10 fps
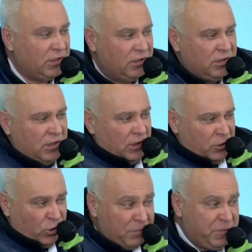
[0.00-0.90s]
white
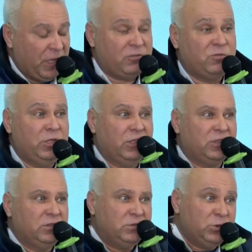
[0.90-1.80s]
noise in head,
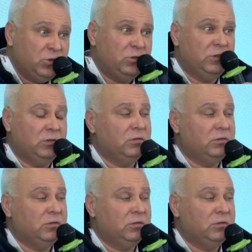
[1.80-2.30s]
and pain.